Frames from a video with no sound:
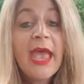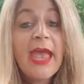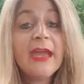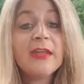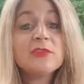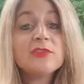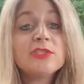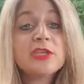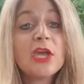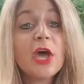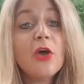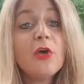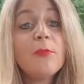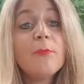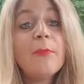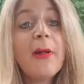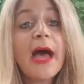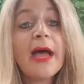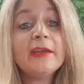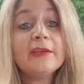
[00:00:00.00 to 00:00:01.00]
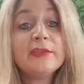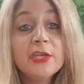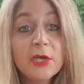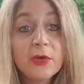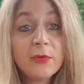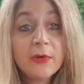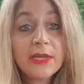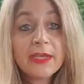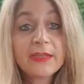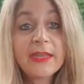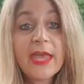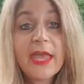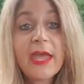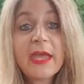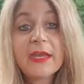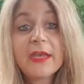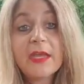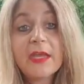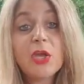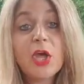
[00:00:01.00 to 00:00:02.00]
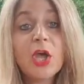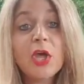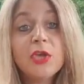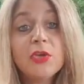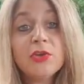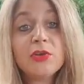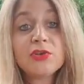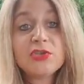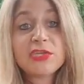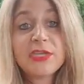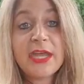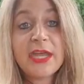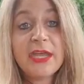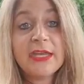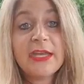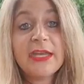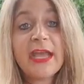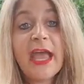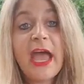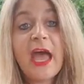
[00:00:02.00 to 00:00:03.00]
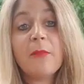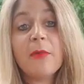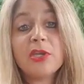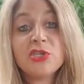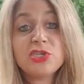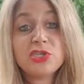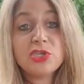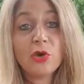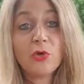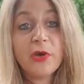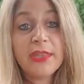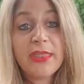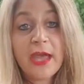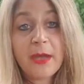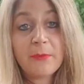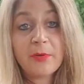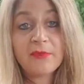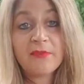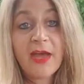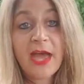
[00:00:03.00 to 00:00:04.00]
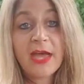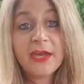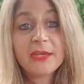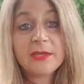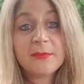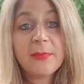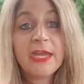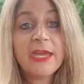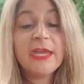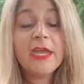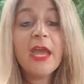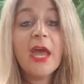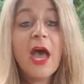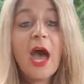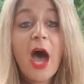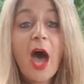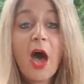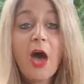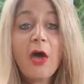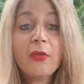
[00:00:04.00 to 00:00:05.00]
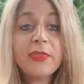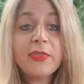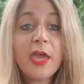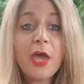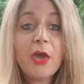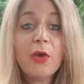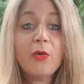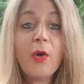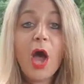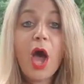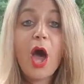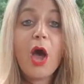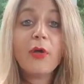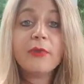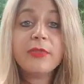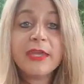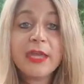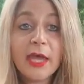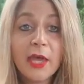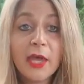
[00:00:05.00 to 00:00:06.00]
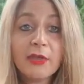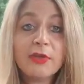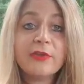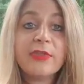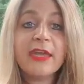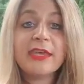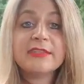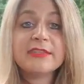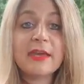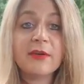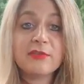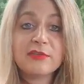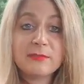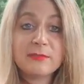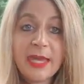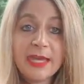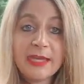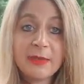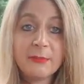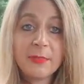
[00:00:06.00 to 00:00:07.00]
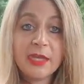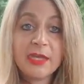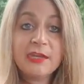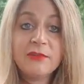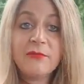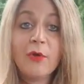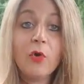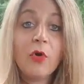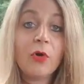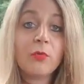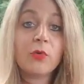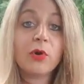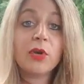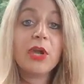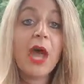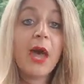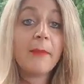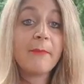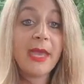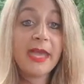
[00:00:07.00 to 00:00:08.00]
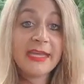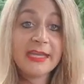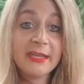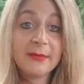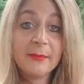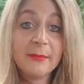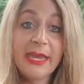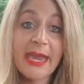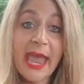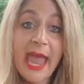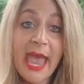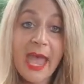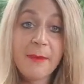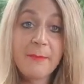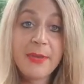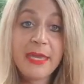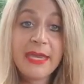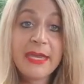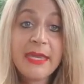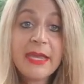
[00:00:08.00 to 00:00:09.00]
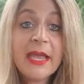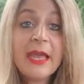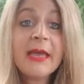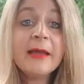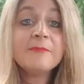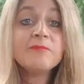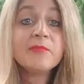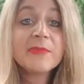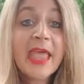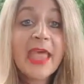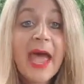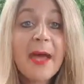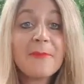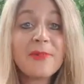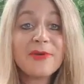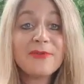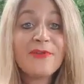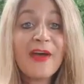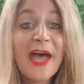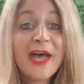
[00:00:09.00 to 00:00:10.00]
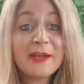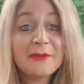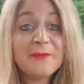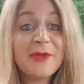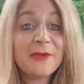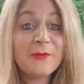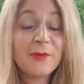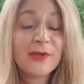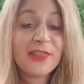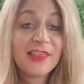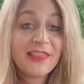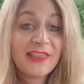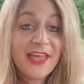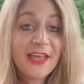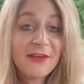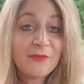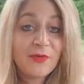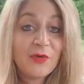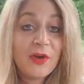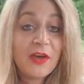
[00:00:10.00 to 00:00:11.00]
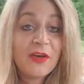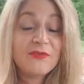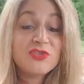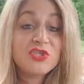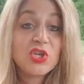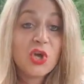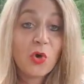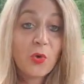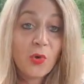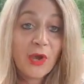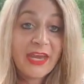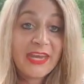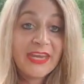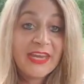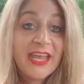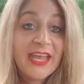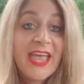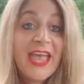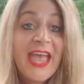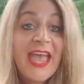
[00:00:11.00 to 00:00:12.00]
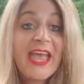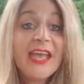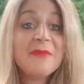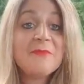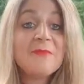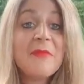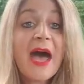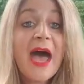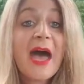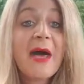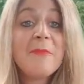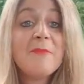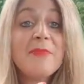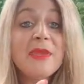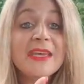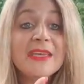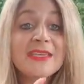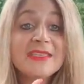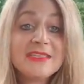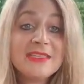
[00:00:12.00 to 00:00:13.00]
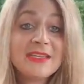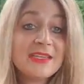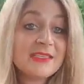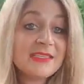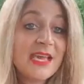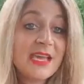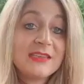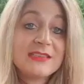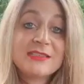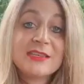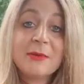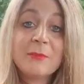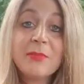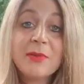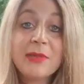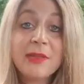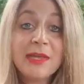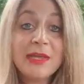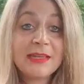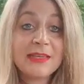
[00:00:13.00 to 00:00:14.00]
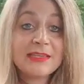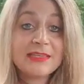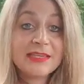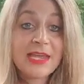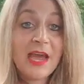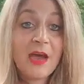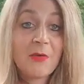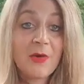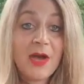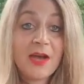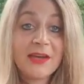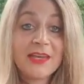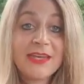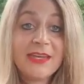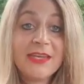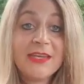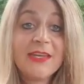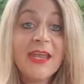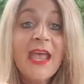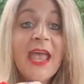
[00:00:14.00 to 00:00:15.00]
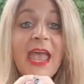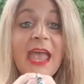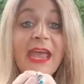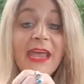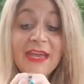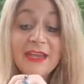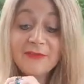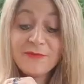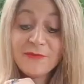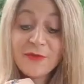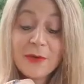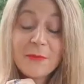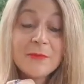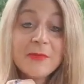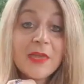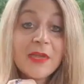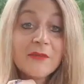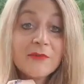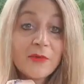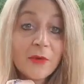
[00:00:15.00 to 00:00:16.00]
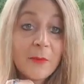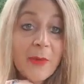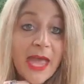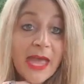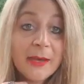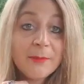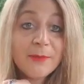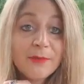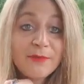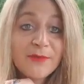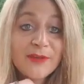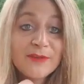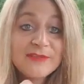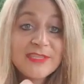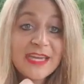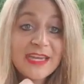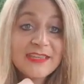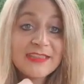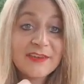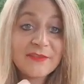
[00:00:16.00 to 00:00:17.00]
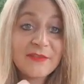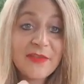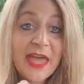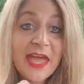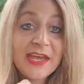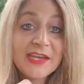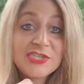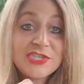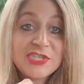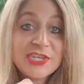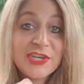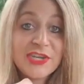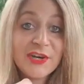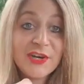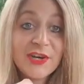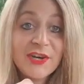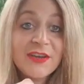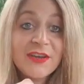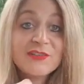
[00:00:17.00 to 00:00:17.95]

And so by doing that and understanding how much joy that provided me, although all the other things I was making money for were not making me happy, that provided me with a level of joy. And my business has completely skyrocketed. And from April 15th of last year,